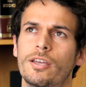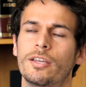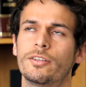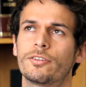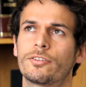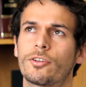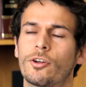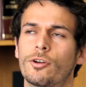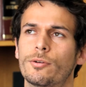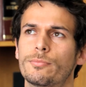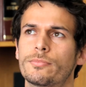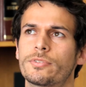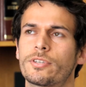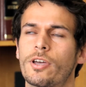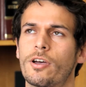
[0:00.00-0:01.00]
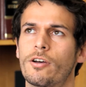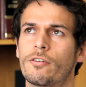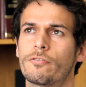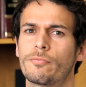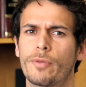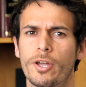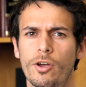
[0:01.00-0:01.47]
In terms
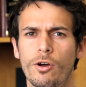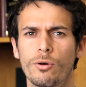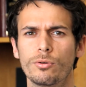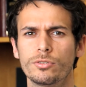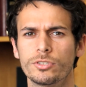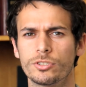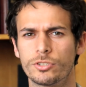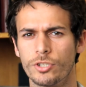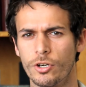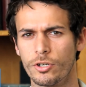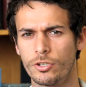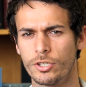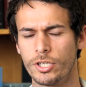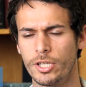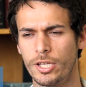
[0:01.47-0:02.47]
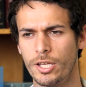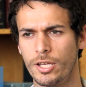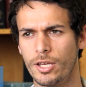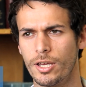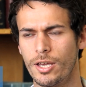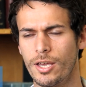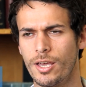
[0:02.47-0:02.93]
of my own journey
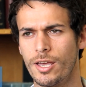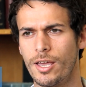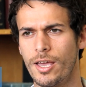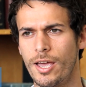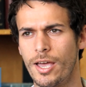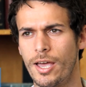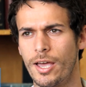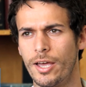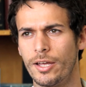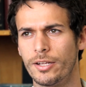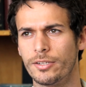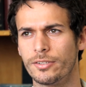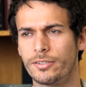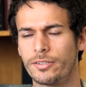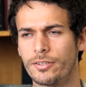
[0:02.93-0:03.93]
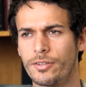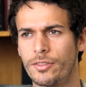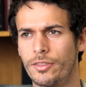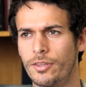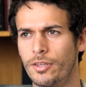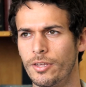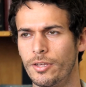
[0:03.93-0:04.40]
and
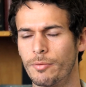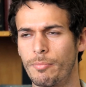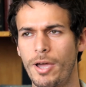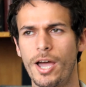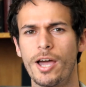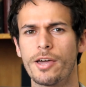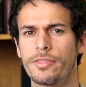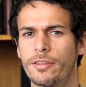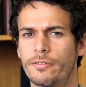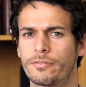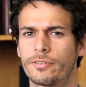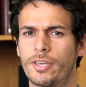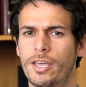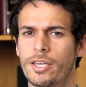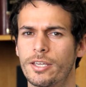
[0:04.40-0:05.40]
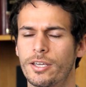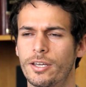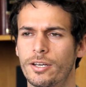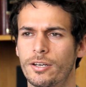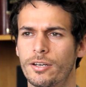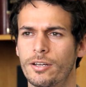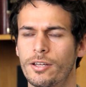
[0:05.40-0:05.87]
the path I've
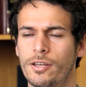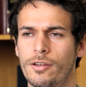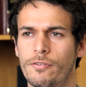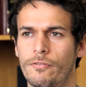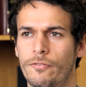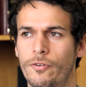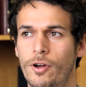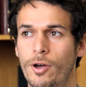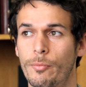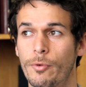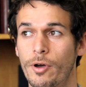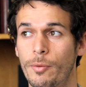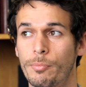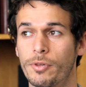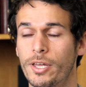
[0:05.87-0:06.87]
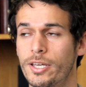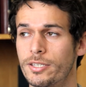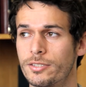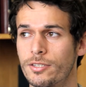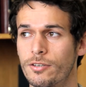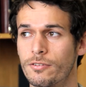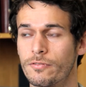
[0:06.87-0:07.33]
taken from a
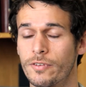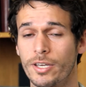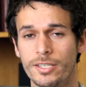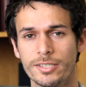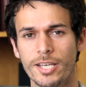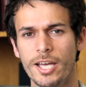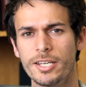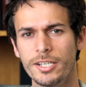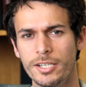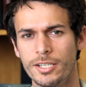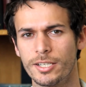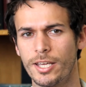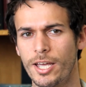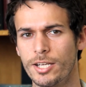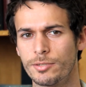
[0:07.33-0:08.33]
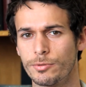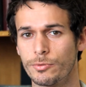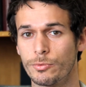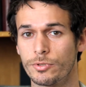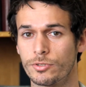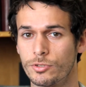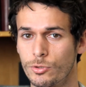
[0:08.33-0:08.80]
place of excited engagement
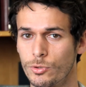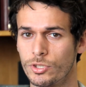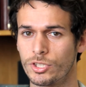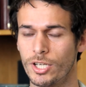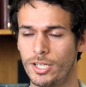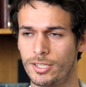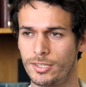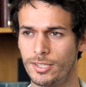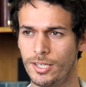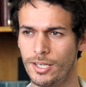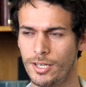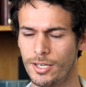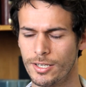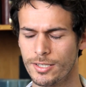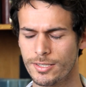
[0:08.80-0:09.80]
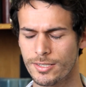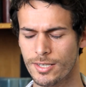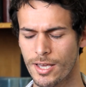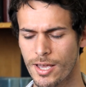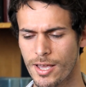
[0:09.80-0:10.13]
with Jewish ideas,